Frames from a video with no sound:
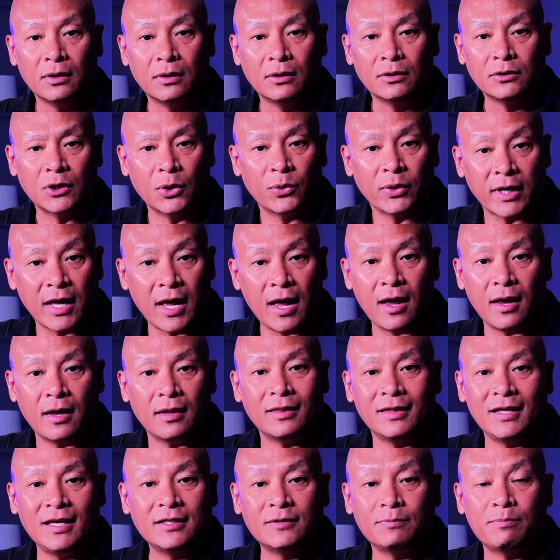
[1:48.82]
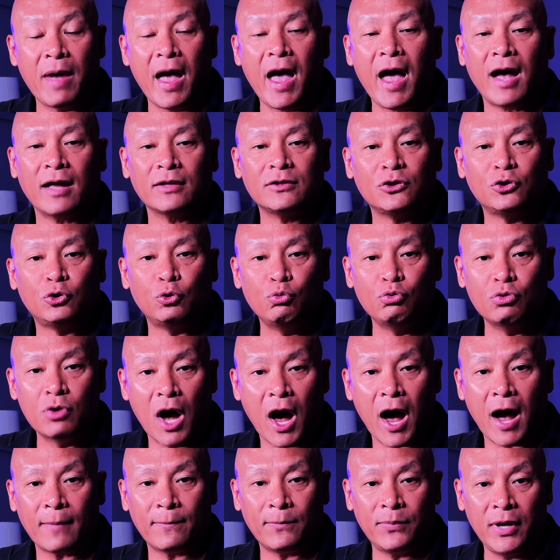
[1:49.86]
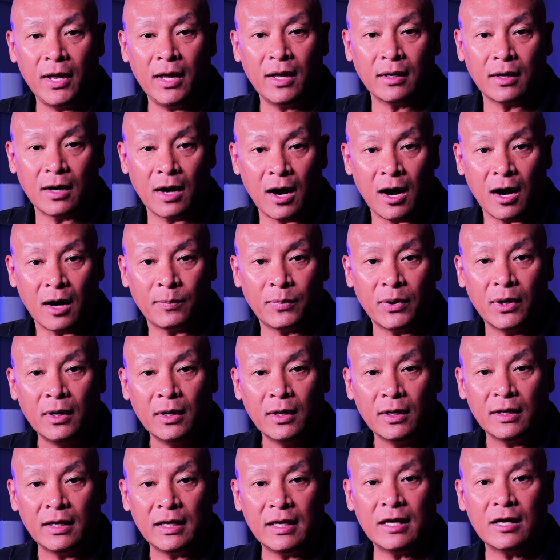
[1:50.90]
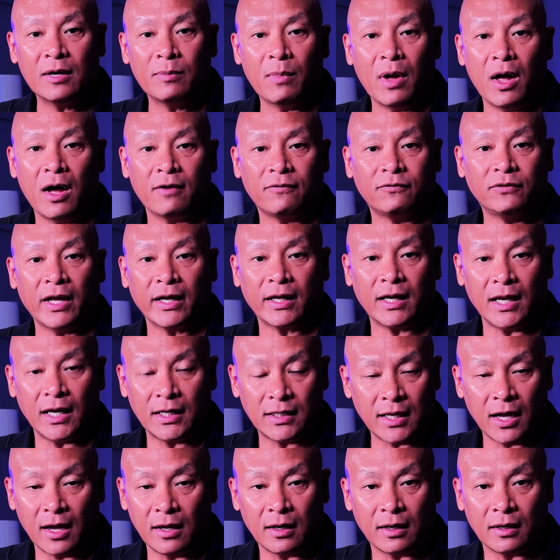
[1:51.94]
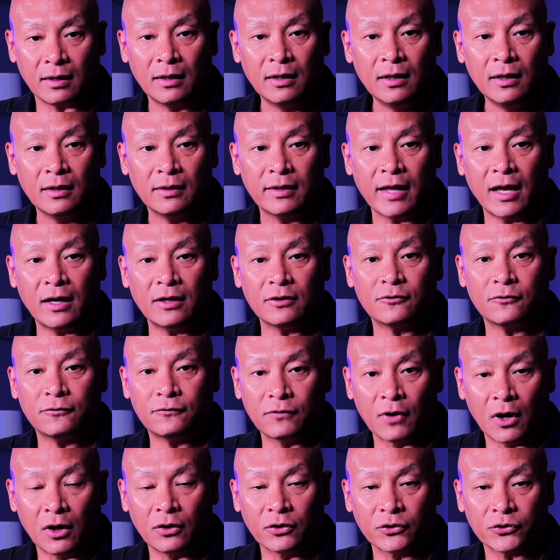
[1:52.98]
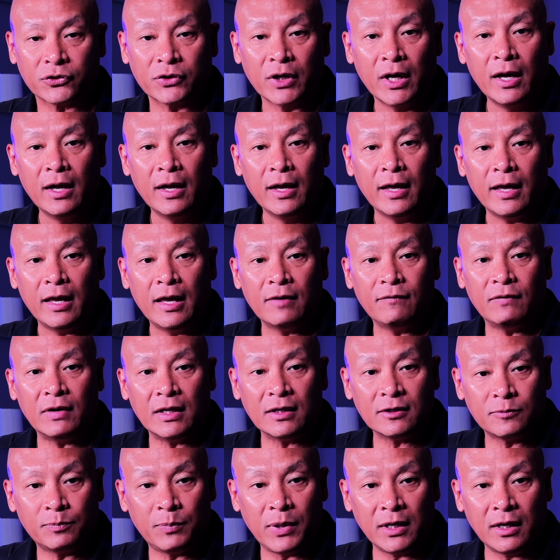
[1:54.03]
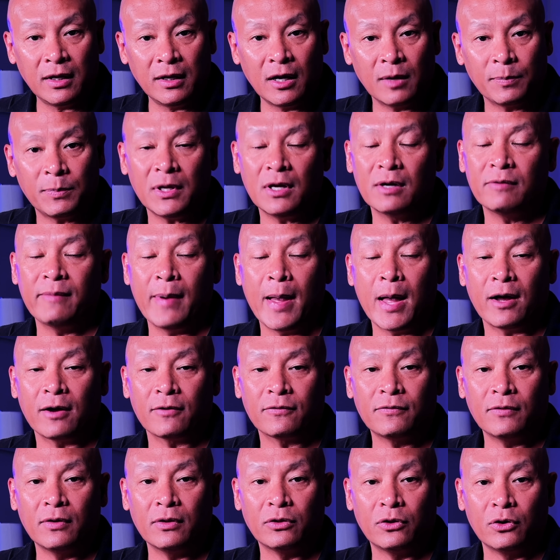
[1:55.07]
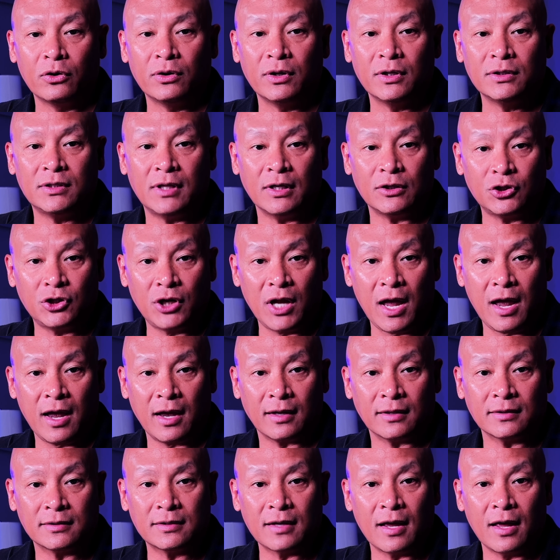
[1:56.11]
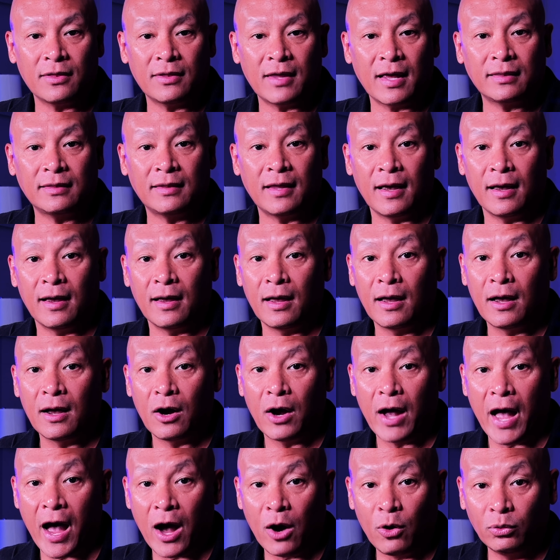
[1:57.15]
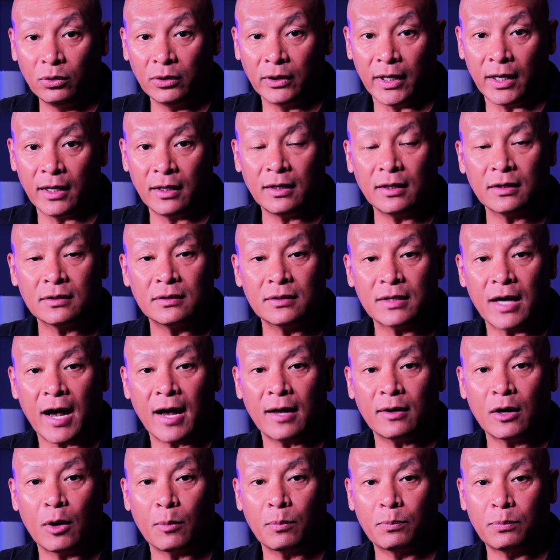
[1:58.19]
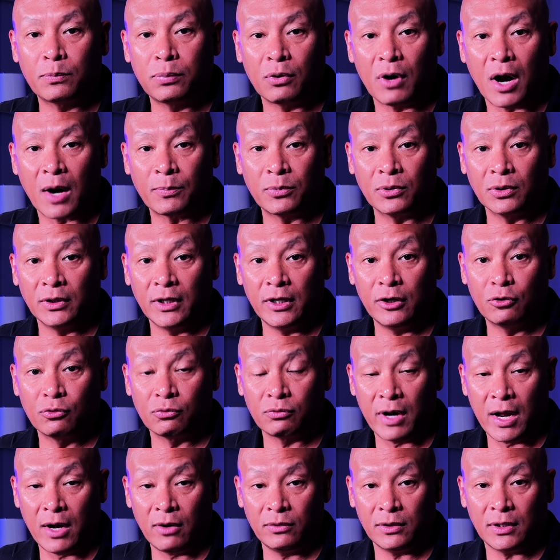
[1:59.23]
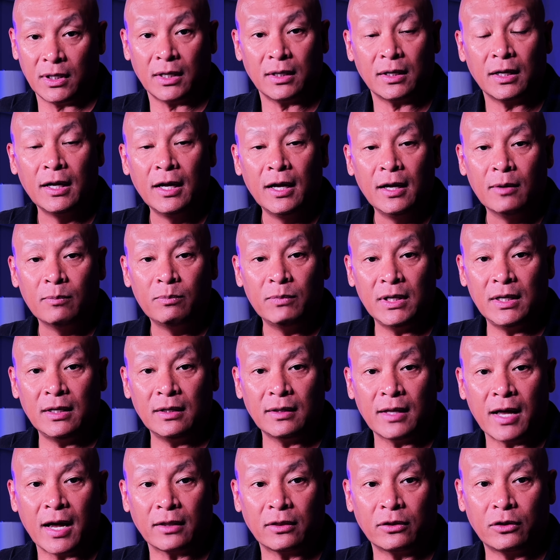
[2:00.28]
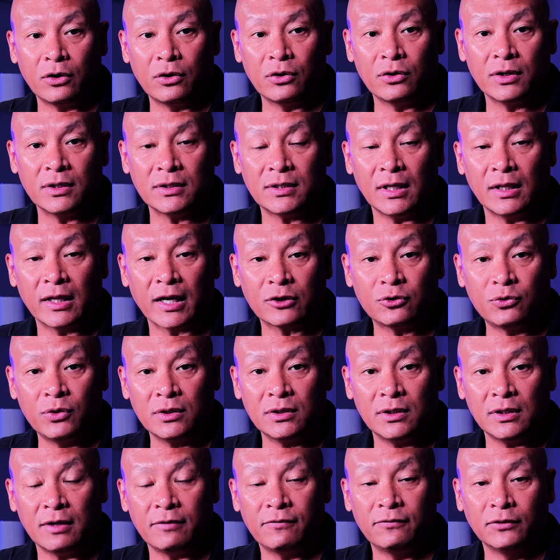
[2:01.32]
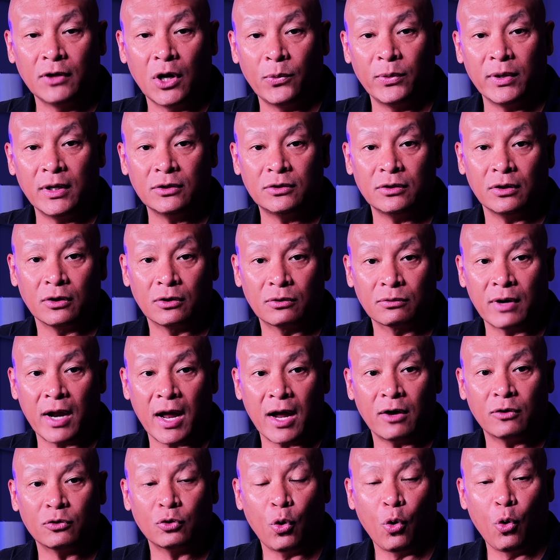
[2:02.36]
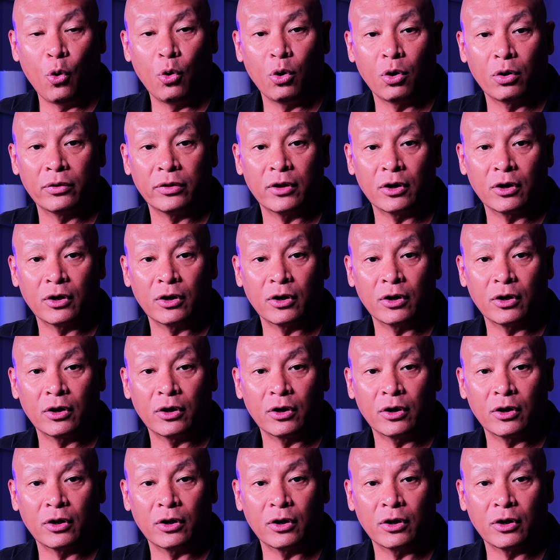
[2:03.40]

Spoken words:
So again, these mats do not pick up EMF like an antenna. That is false. If it is picking up EMF, there is the chance that the outlet is not properly grounded, meaning that there is electricity flowing into the ground, or the